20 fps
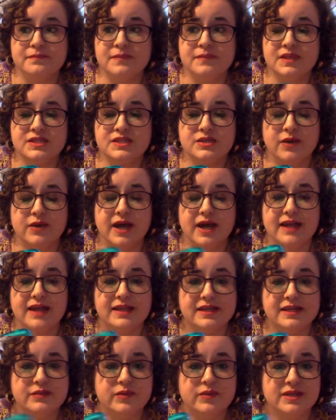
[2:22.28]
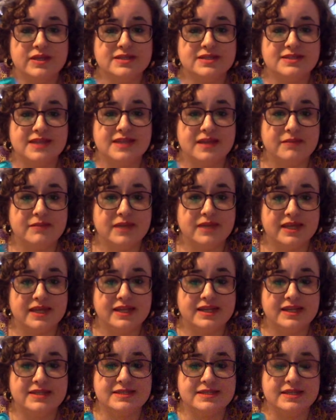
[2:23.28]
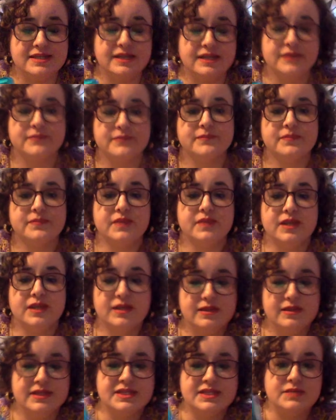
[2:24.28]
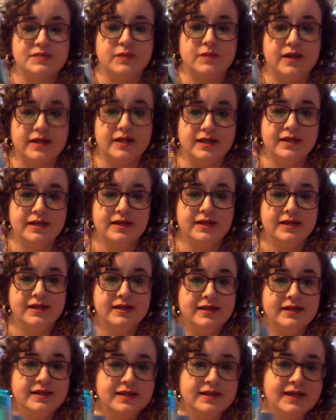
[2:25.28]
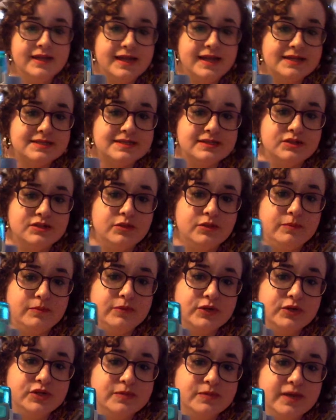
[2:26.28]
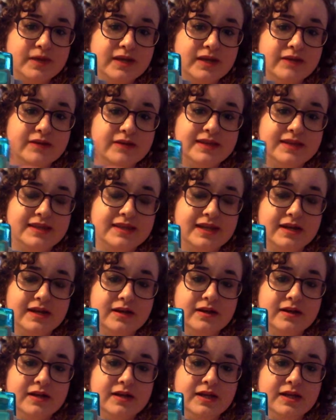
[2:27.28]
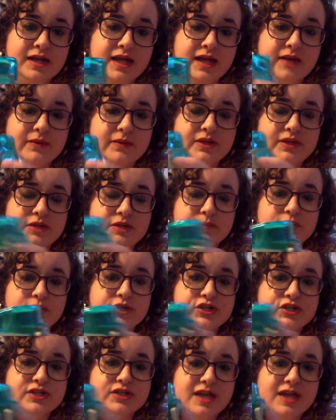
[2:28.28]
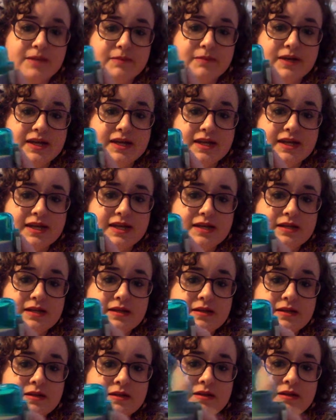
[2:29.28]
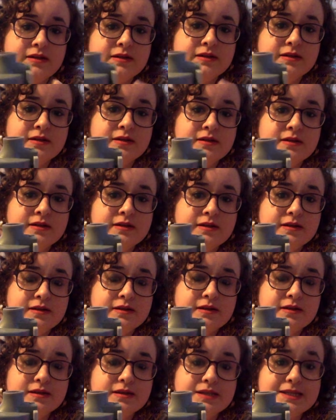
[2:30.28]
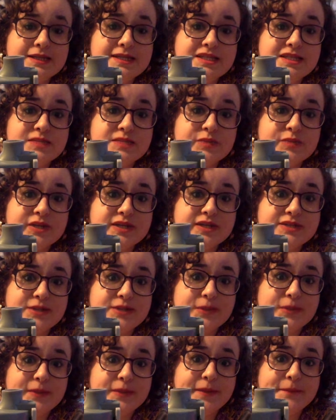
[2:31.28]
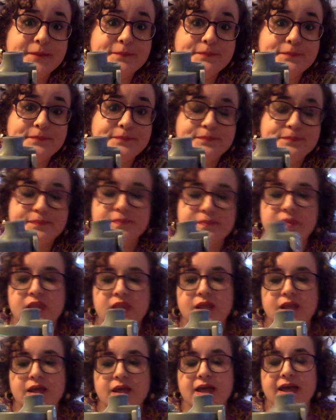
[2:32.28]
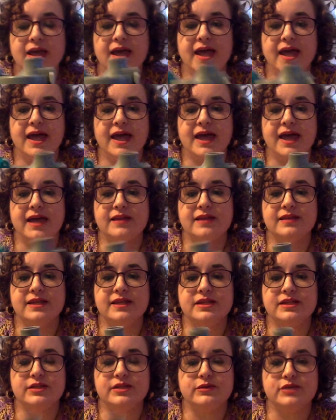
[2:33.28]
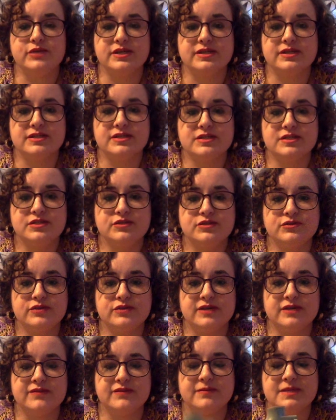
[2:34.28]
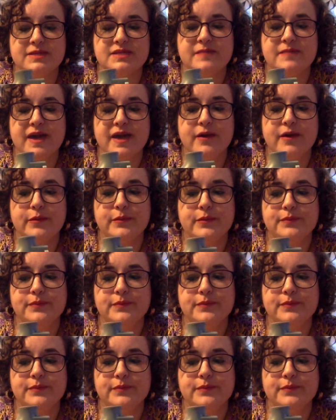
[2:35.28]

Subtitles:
So I like ones that make it easy. This one has a little push button right there, and when you push that button, the lid springs open, and then you just drink from the spout.